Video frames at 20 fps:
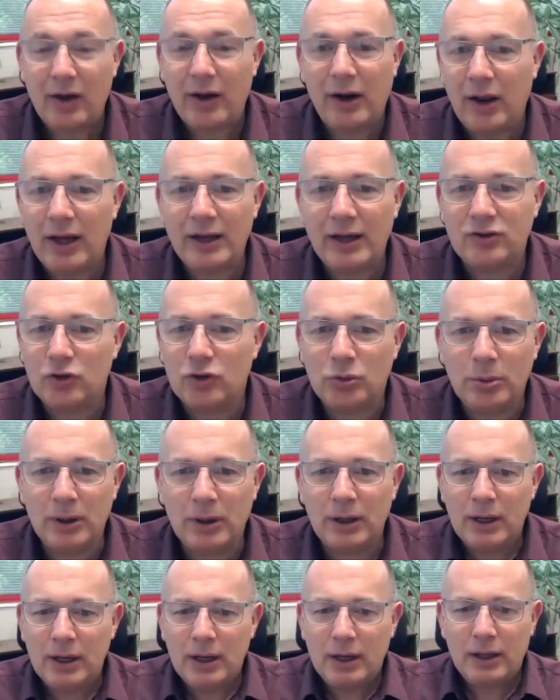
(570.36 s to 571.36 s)
I'd like to,
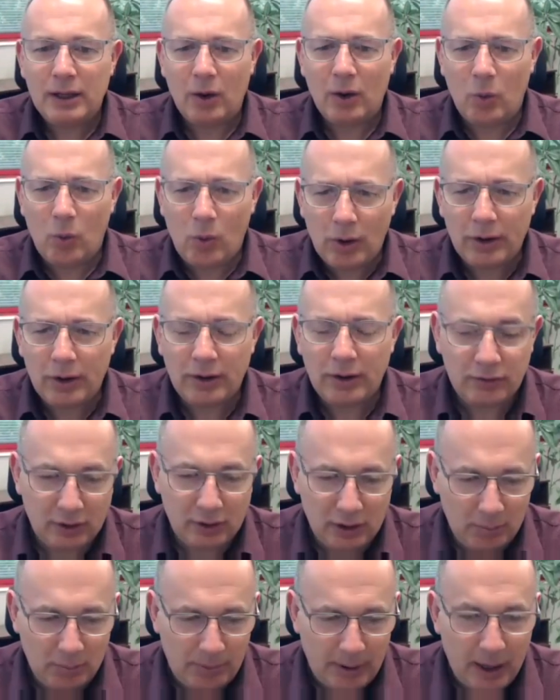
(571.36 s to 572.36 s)
but what is
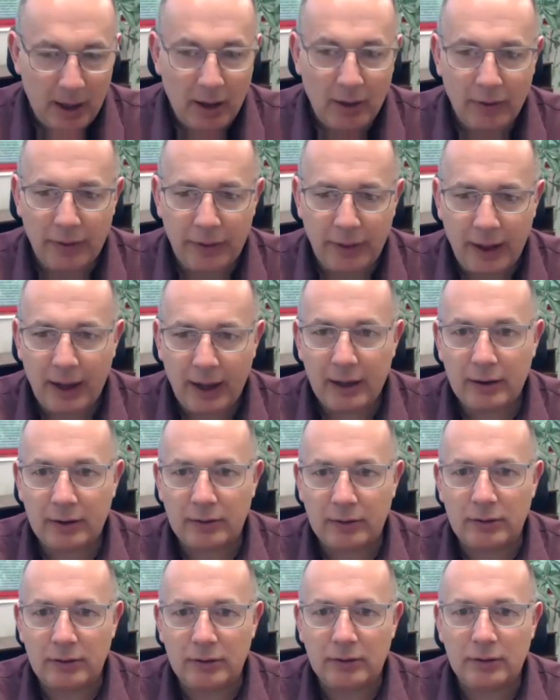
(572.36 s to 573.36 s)
it about that
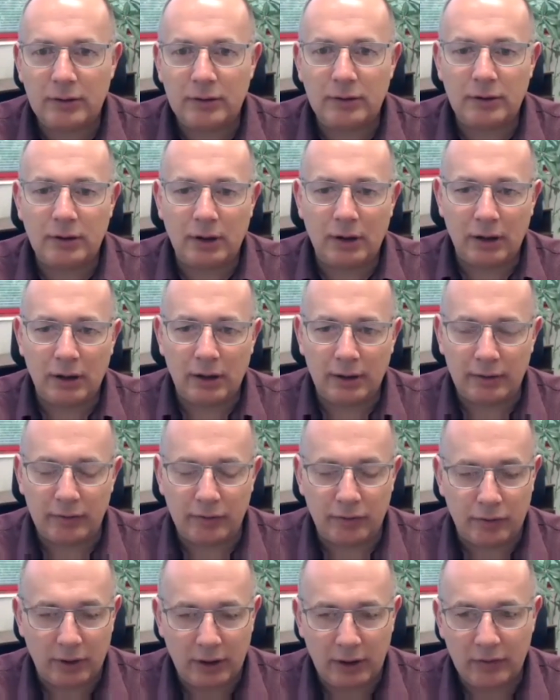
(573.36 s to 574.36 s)

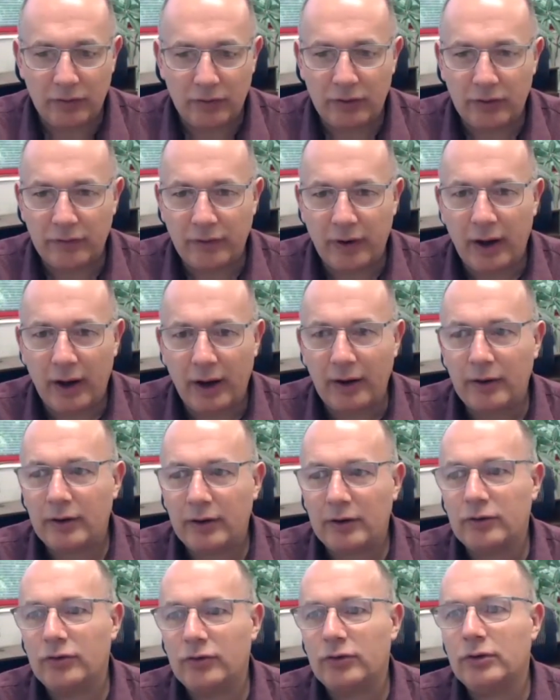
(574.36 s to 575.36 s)
delivery of the
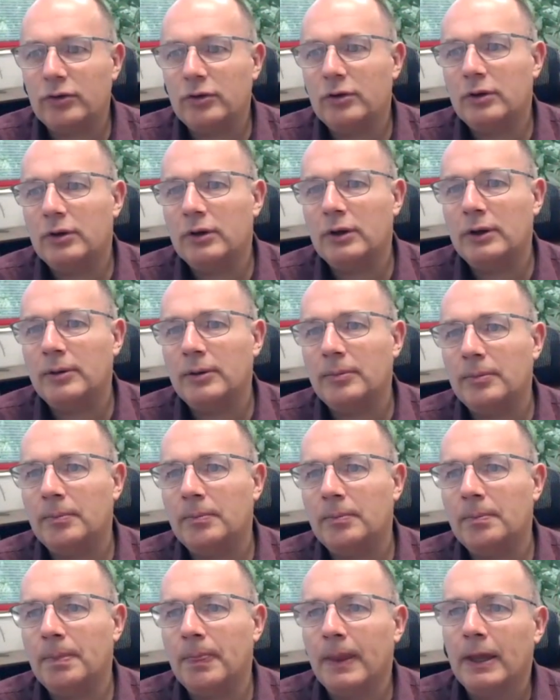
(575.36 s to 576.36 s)
virus?
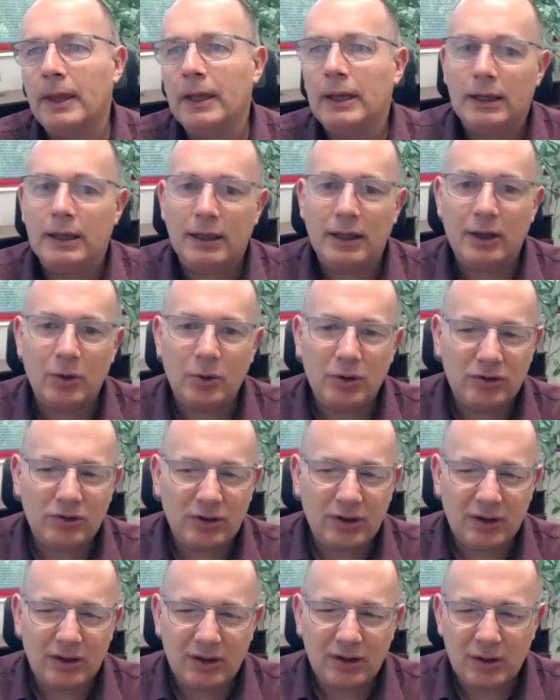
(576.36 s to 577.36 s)

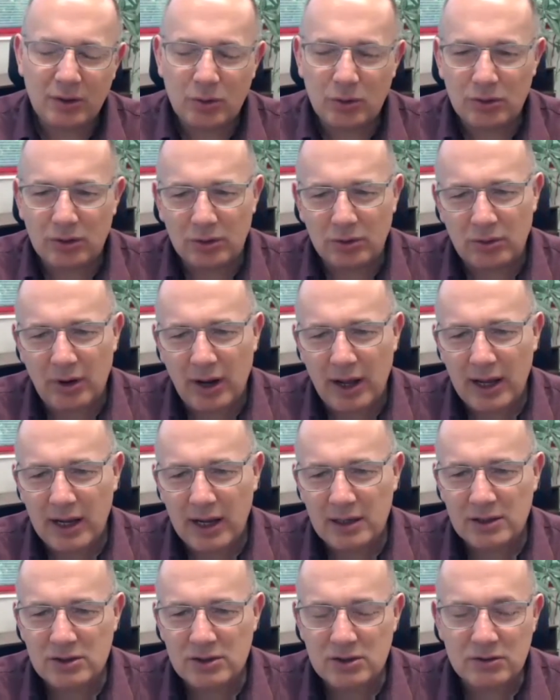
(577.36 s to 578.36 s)
Is it the
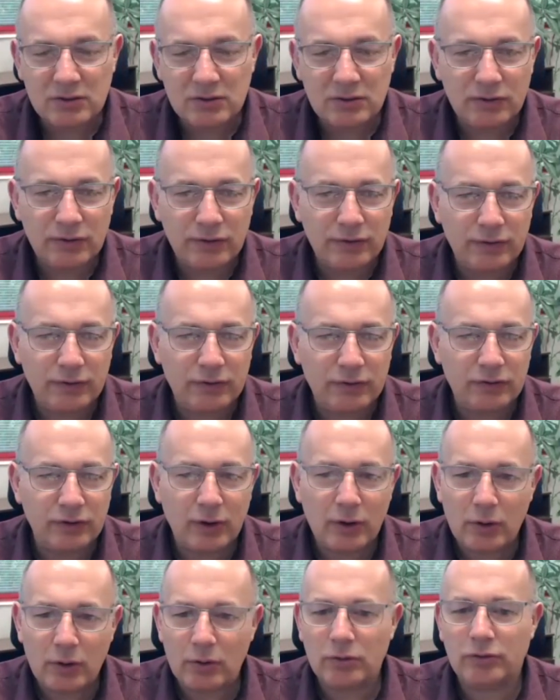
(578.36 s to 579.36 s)
range of
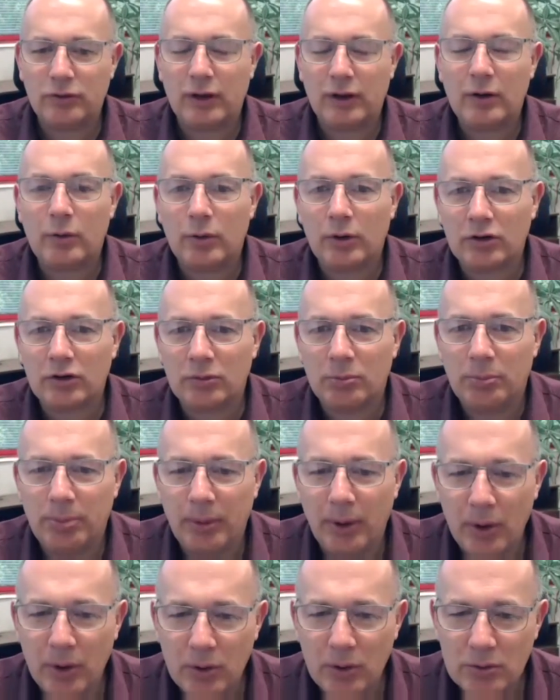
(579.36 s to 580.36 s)
cells that were
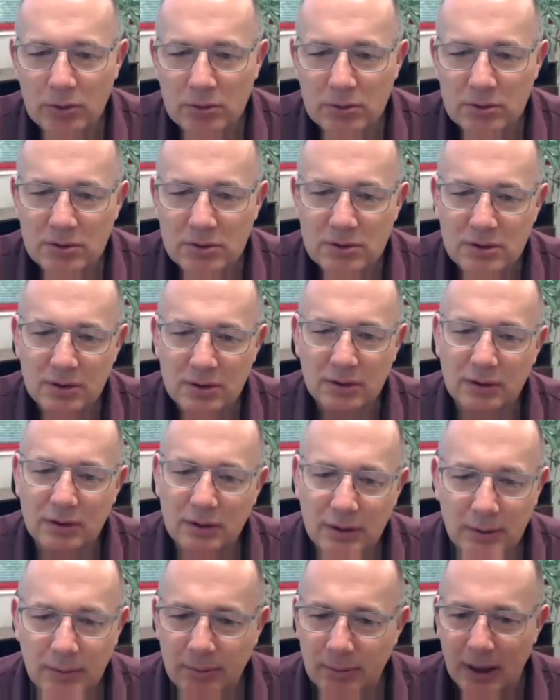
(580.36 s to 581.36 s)
exposed,
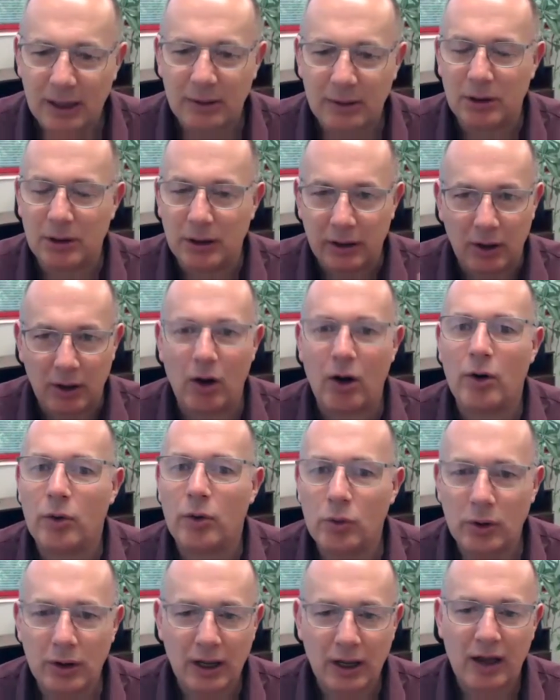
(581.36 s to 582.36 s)
maybe in the
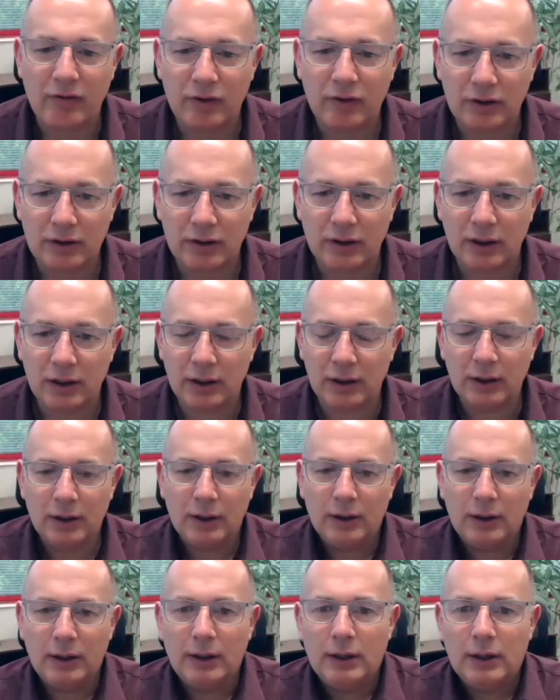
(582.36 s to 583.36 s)
oral cavity?